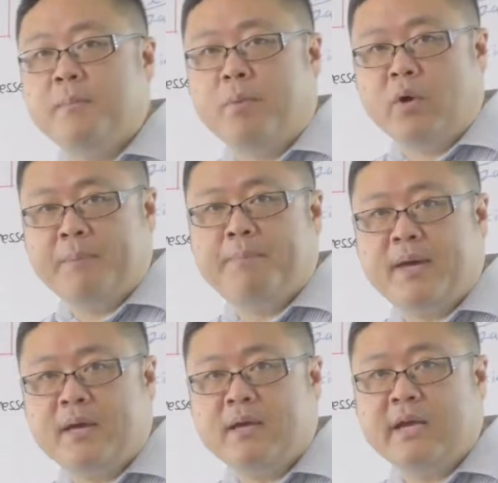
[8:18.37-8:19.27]
your point
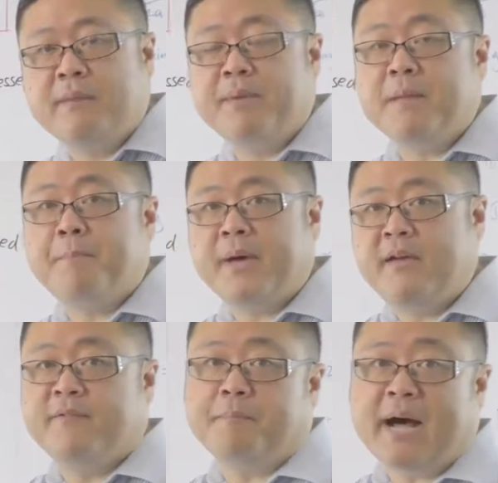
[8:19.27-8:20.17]
P. It'll be a
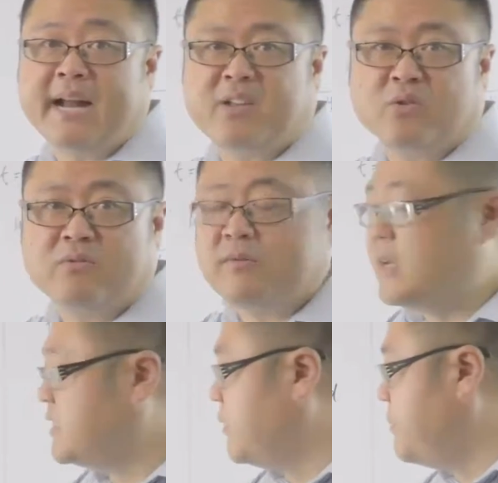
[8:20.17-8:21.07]
P for particle,
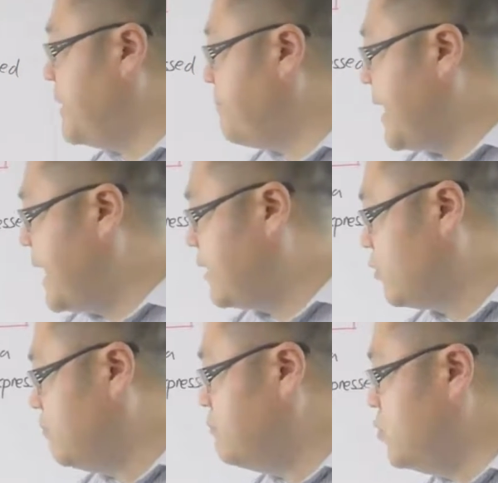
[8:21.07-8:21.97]
right? So it'll be a
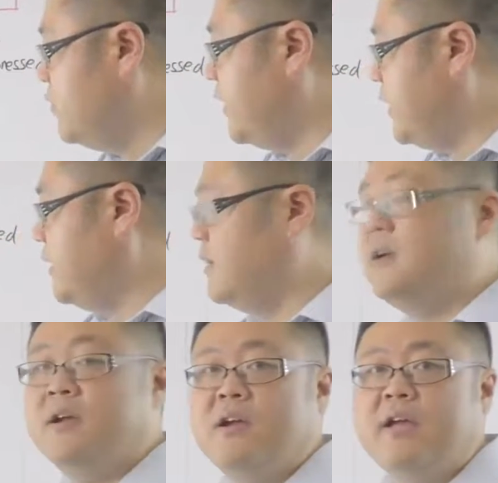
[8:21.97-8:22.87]
particle moving
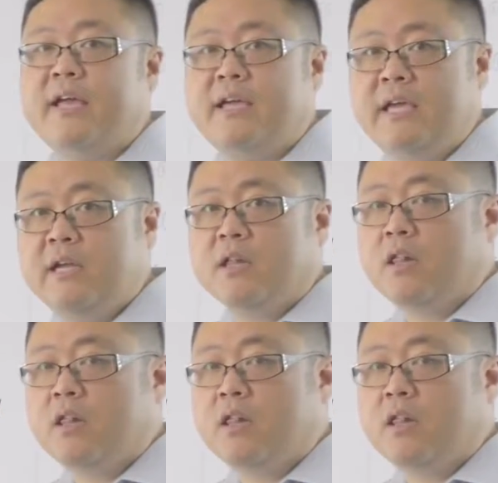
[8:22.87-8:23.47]
in a